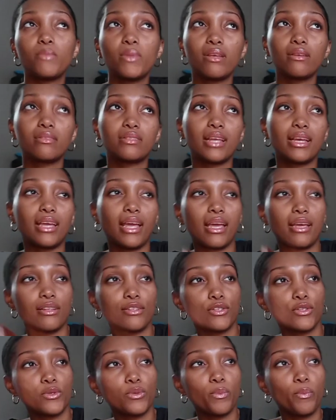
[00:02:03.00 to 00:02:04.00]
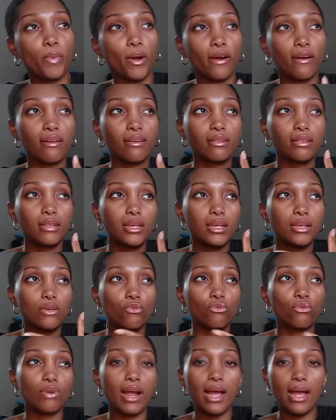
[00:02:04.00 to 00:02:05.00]
smells like a
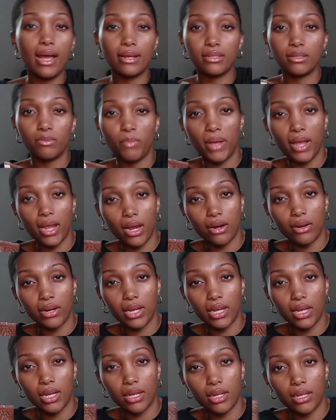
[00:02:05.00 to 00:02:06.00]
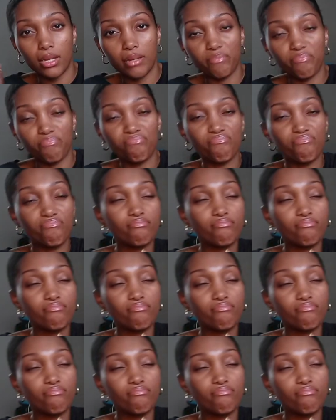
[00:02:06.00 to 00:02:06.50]
sparkling raspberry,